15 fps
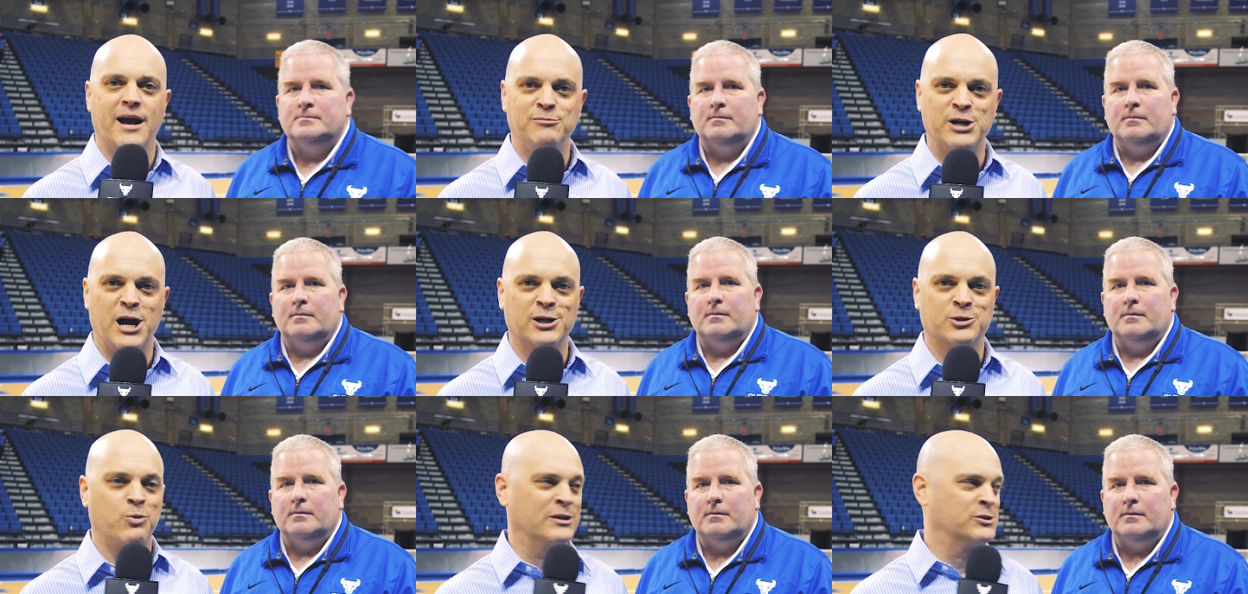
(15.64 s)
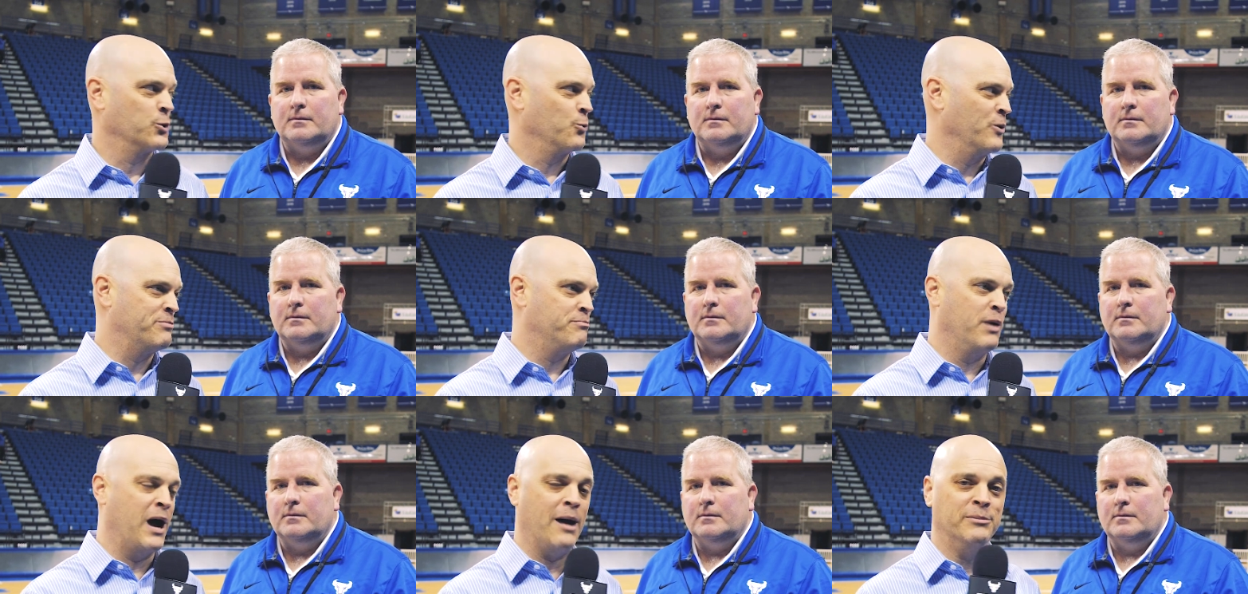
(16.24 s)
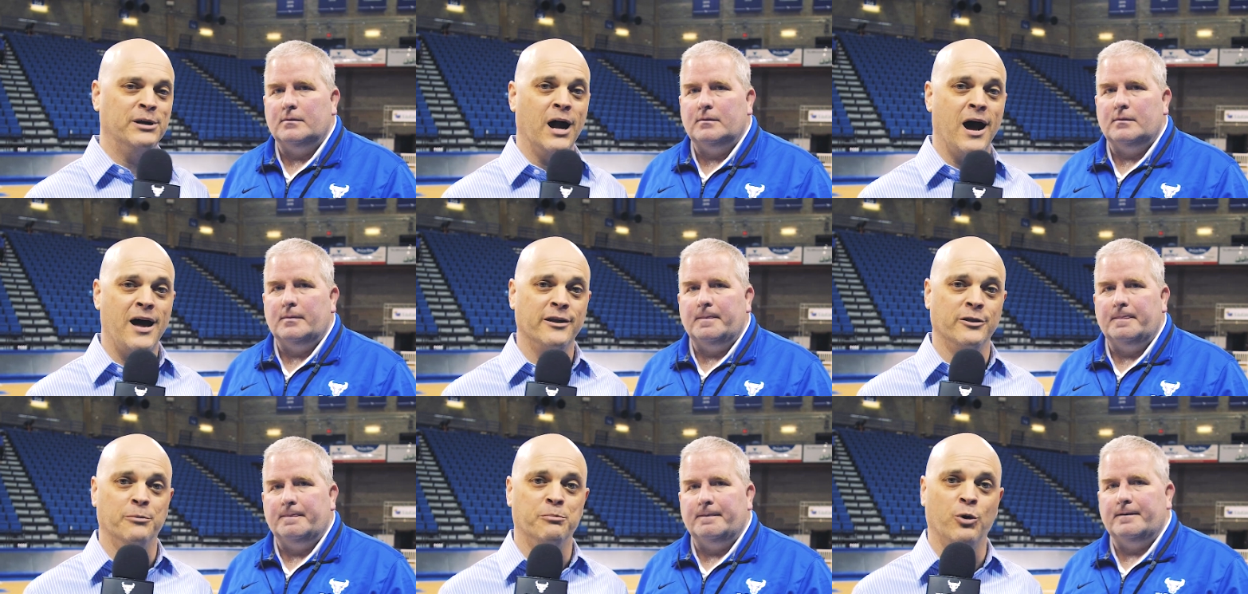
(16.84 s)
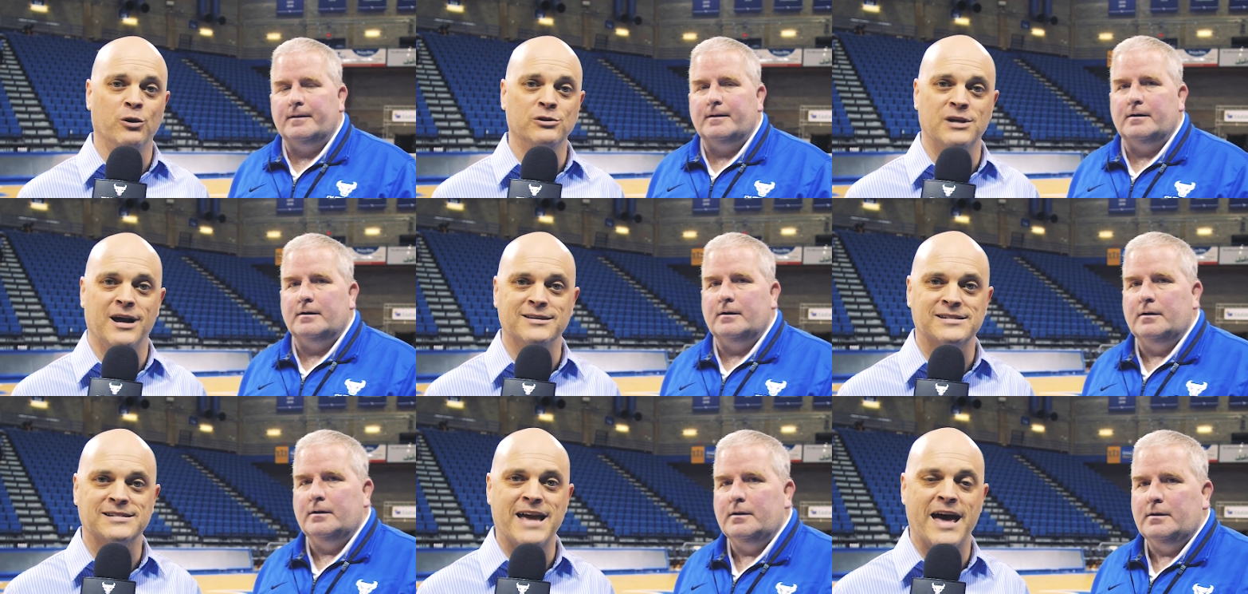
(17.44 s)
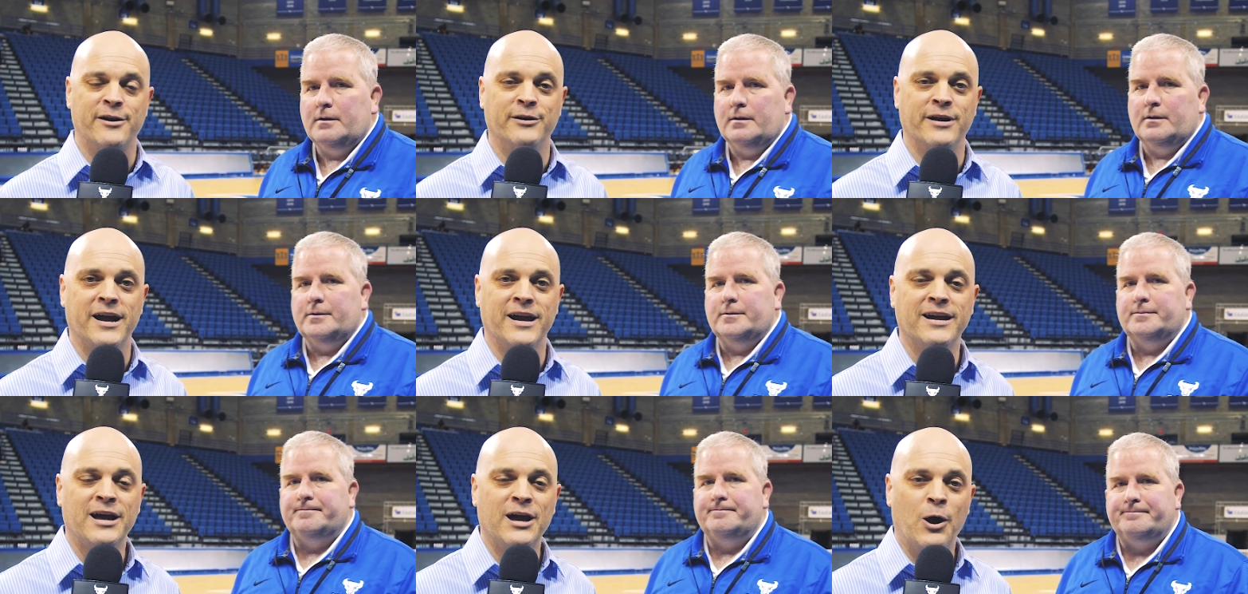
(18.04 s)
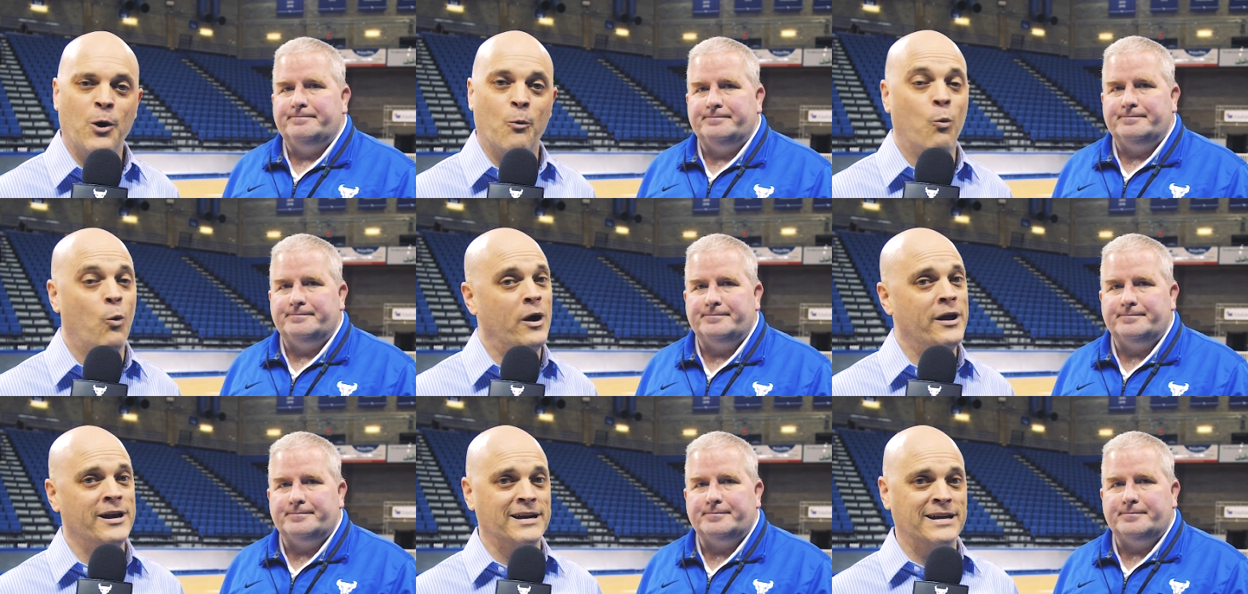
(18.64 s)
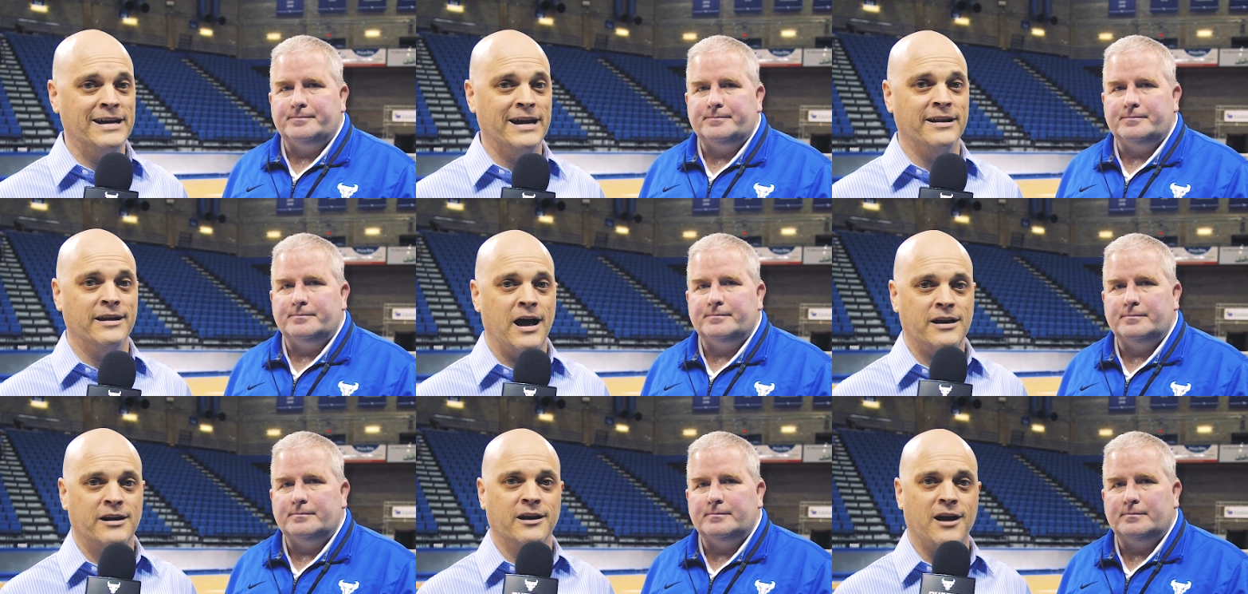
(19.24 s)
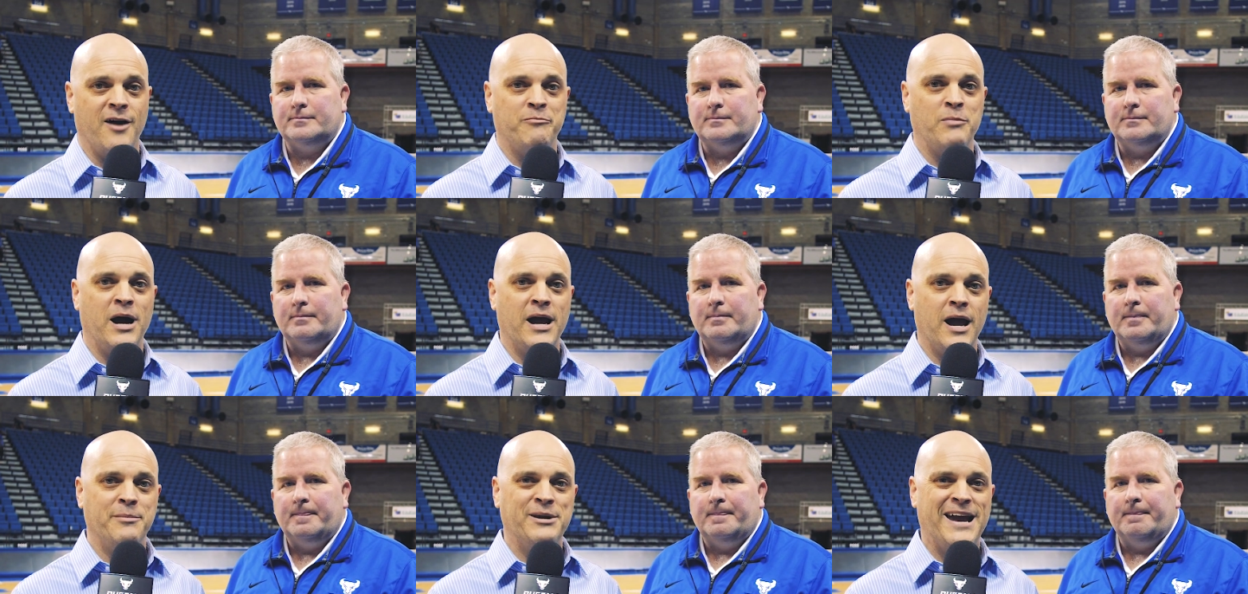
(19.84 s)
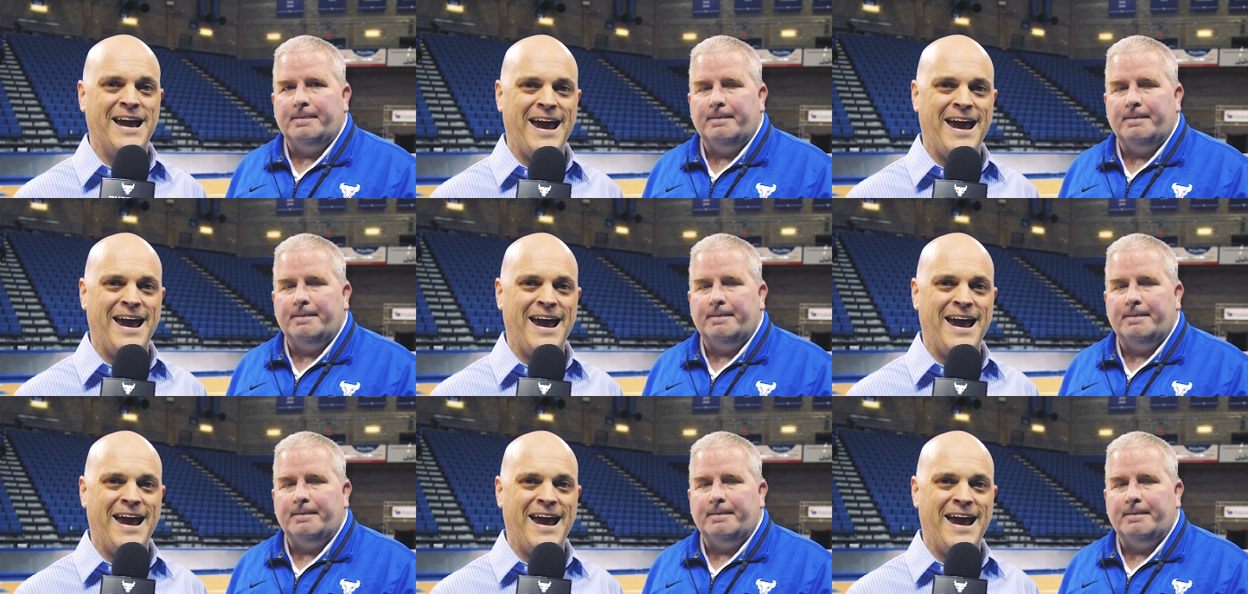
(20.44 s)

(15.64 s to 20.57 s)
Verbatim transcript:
Speaker 1: I'm Josh Wetzel with Bob Gunn, and the Bulls on Saturday won again, knocking off Miami